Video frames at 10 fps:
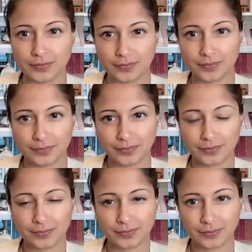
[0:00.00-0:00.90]

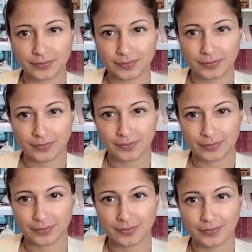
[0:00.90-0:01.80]

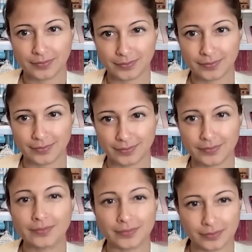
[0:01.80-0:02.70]

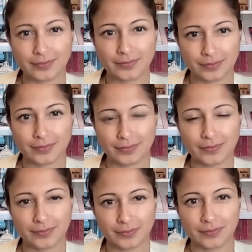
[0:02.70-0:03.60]

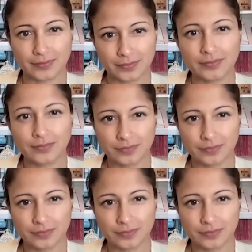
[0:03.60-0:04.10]
No words are spoken by the person on screen.